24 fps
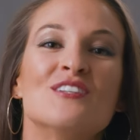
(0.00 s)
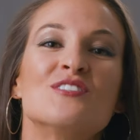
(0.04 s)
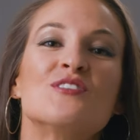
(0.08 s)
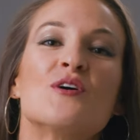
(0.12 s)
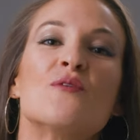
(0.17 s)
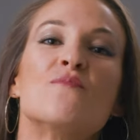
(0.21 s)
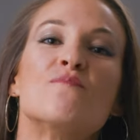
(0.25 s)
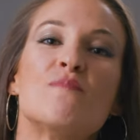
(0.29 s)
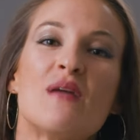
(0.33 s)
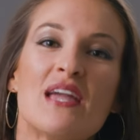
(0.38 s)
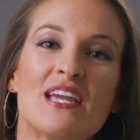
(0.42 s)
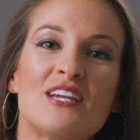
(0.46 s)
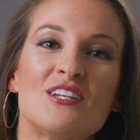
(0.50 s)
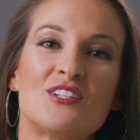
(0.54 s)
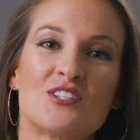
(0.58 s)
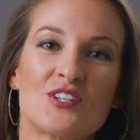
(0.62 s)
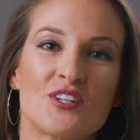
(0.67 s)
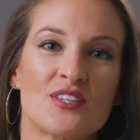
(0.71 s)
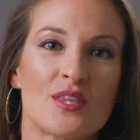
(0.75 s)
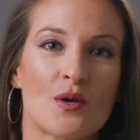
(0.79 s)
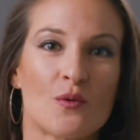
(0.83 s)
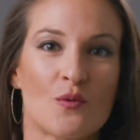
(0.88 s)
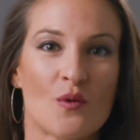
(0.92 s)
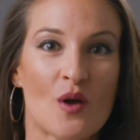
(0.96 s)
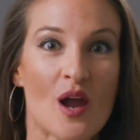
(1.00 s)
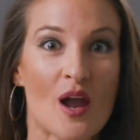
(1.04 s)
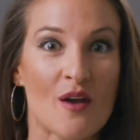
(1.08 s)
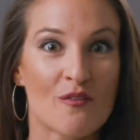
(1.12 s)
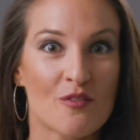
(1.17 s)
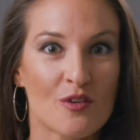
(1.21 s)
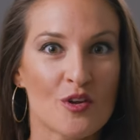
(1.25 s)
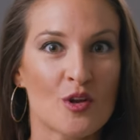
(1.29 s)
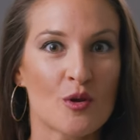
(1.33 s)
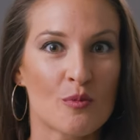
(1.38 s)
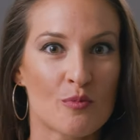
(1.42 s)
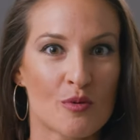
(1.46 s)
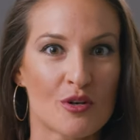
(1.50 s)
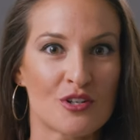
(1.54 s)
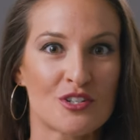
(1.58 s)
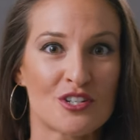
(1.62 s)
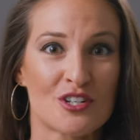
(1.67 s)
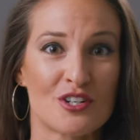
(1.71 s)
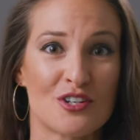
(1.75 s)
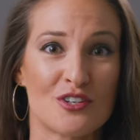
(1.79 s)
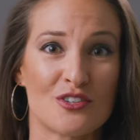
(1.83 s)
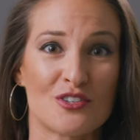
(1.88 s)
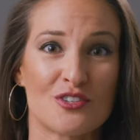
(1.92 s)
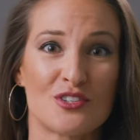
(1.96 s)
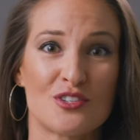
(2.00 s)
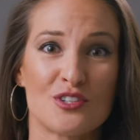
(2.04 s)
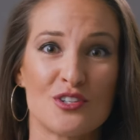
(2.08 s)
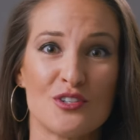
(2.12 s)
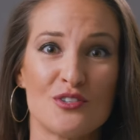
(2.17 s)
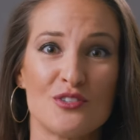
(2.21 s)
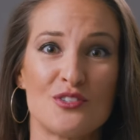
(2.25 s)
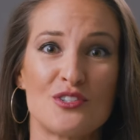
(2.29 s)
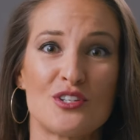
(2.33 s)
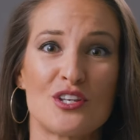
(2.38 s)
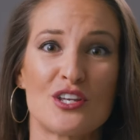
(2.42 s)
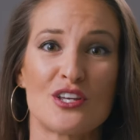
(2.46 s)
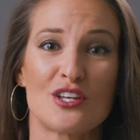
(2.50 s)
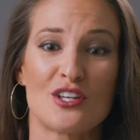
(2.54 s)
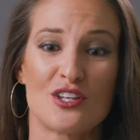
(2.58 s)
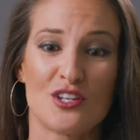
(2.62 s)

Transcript: so make sure that wherever you're brushing your shoes,